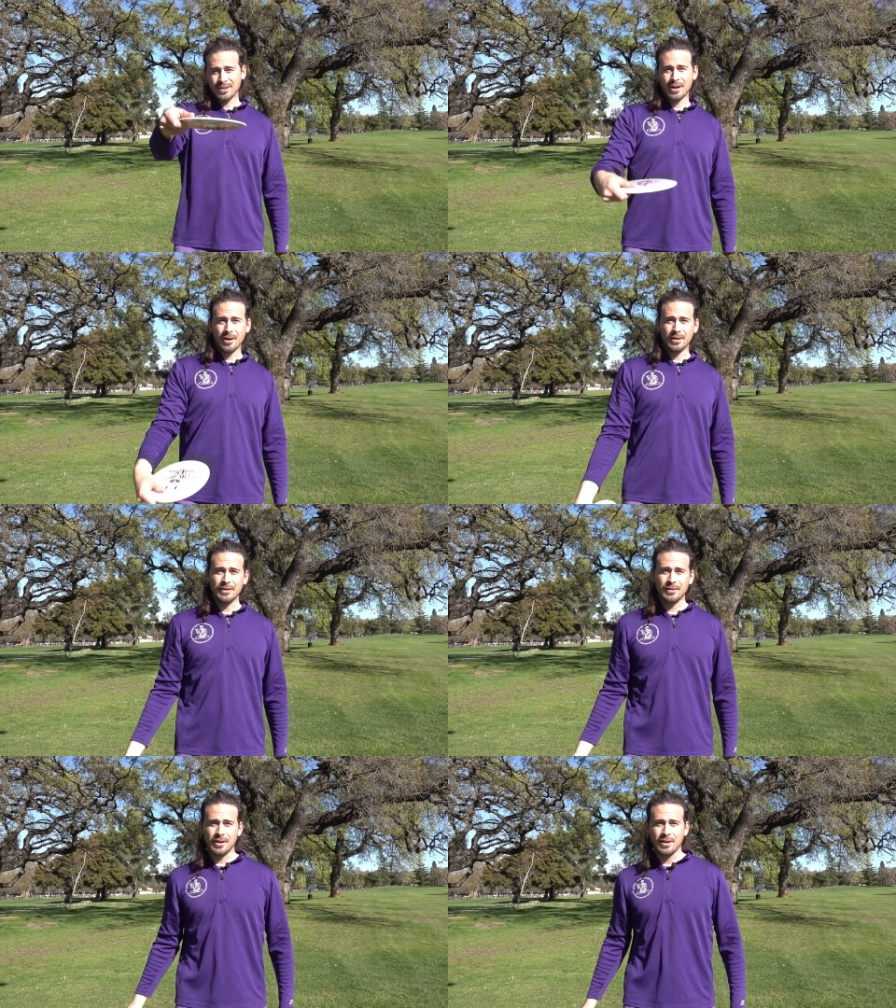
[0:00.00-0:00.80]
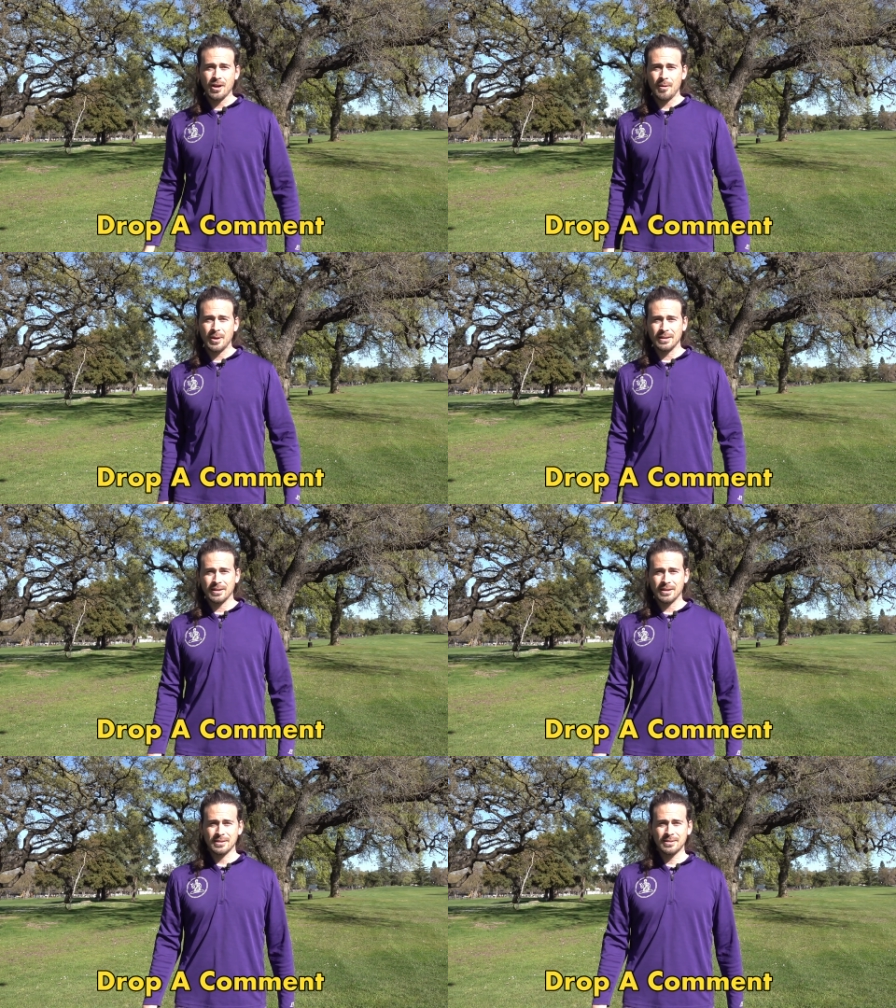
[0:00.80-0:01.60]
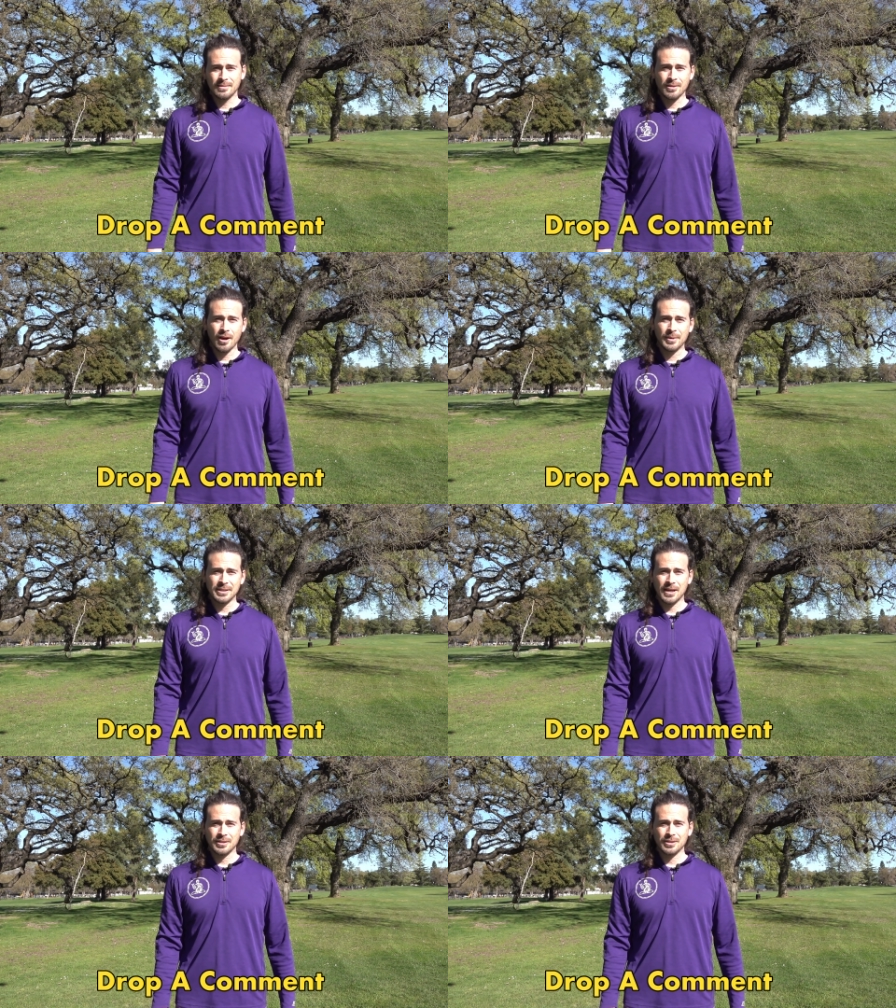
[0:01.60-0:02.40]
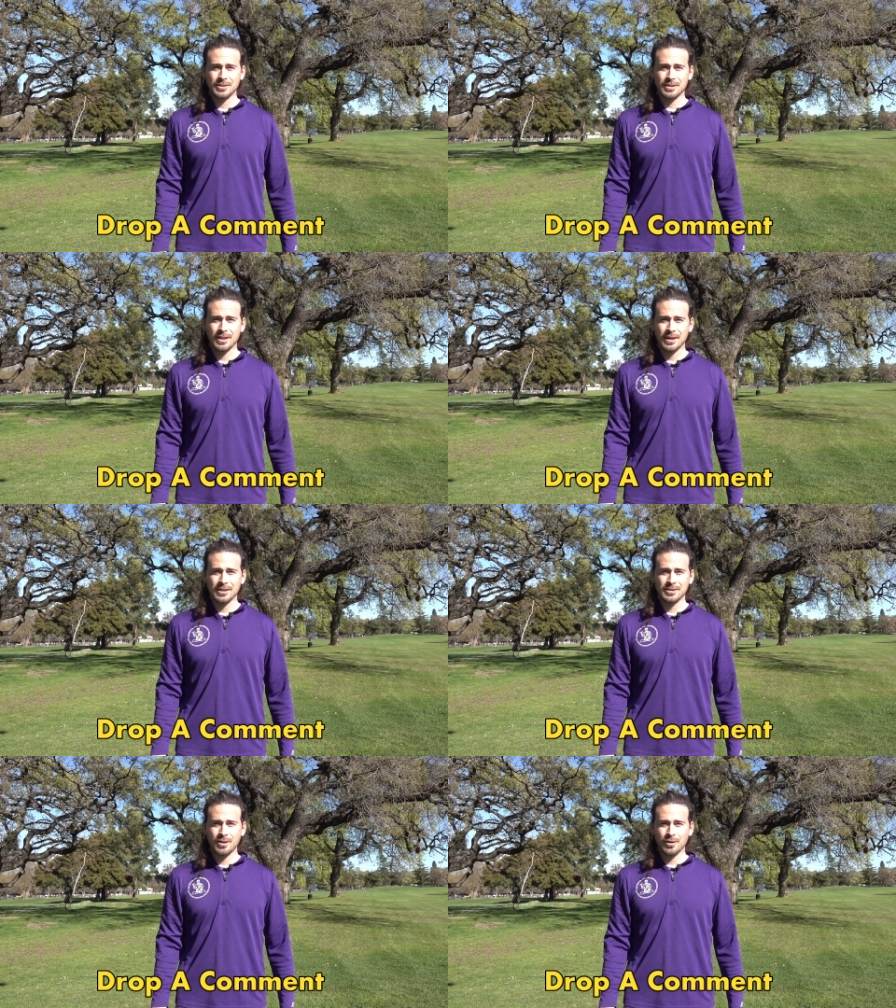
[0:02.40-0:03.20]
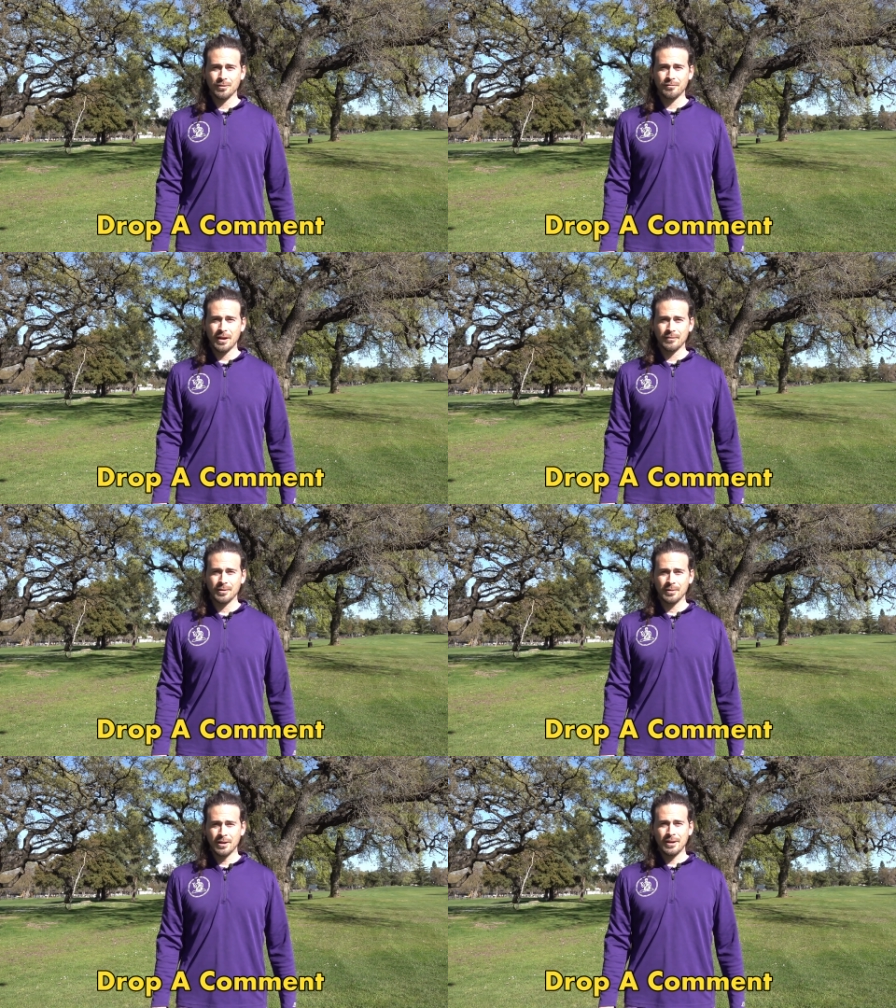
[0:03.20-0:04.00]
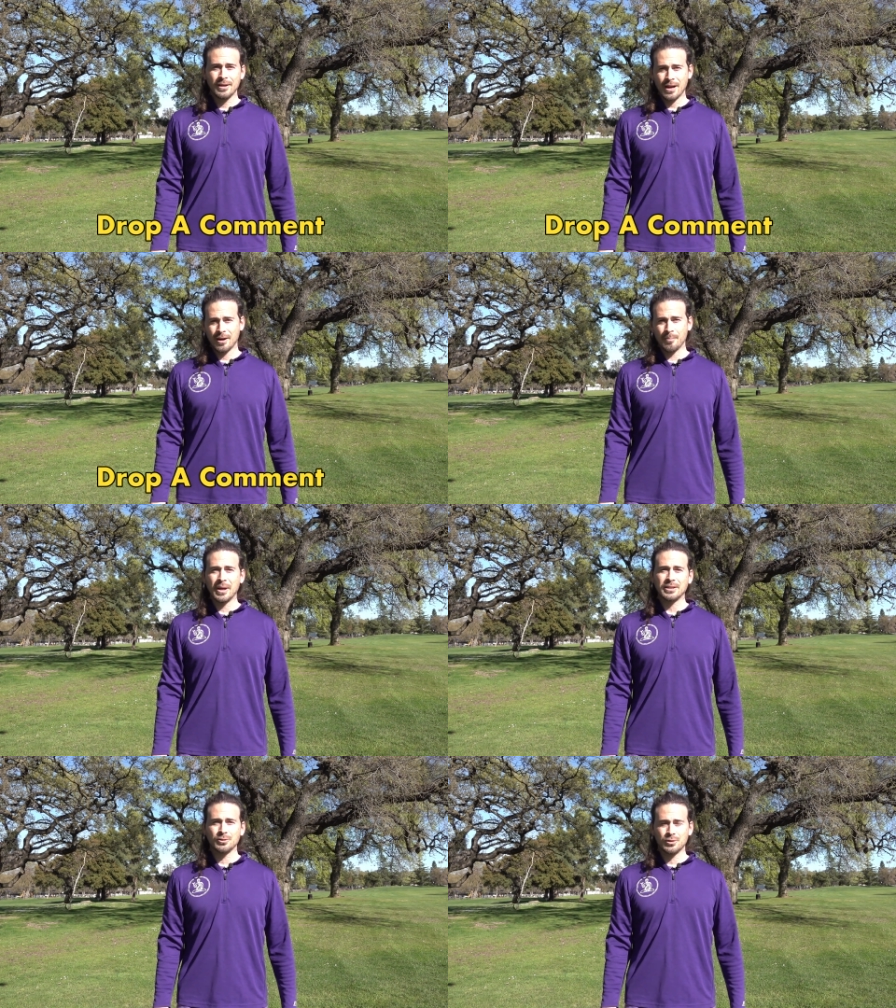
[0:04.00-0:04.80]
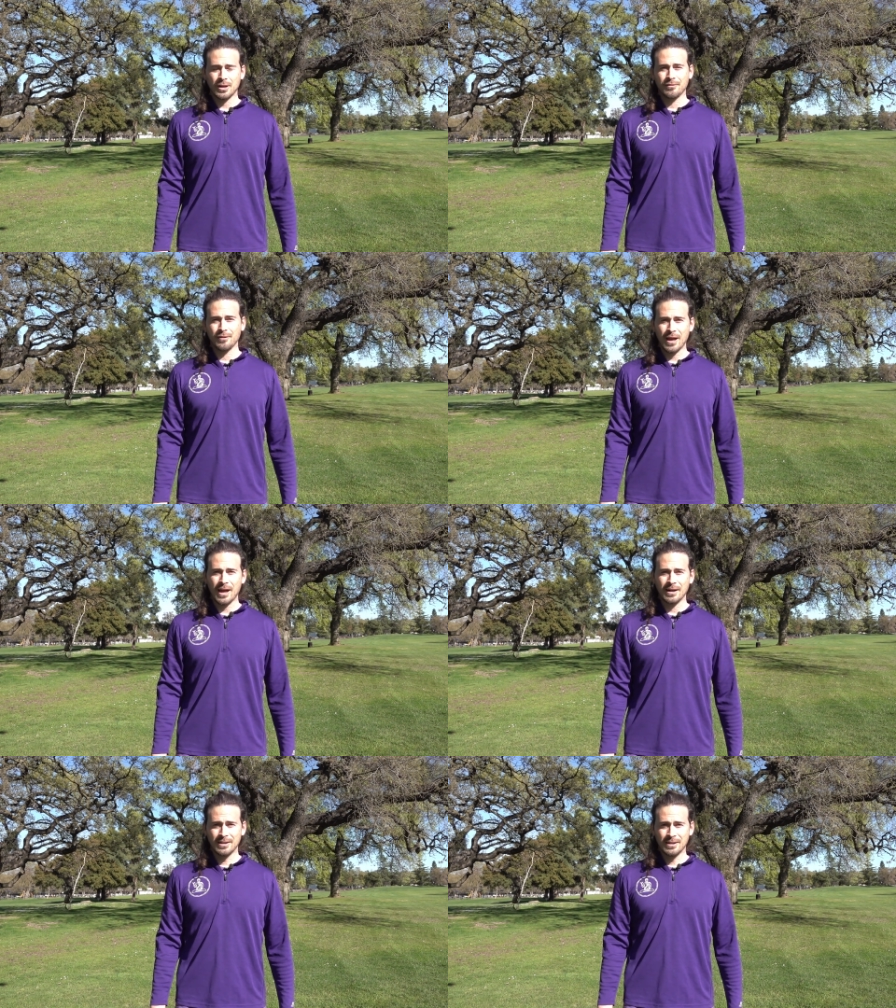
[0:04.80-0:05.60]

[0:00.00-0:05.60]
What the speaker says: You know, leave a comment in the comment sections and let us know your favorite kind of mental trick for that.